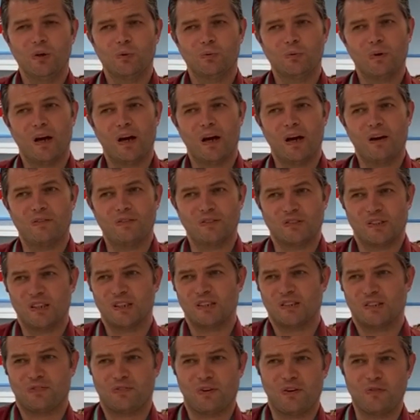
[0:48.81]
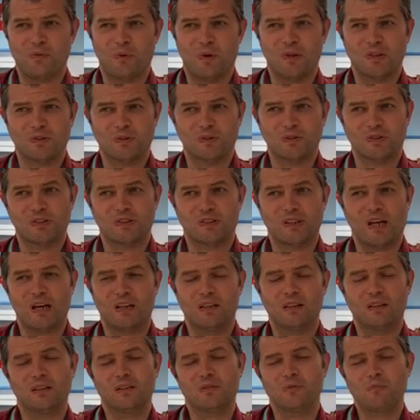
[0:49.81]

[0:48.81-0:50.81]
where it was easy for everybody to understand.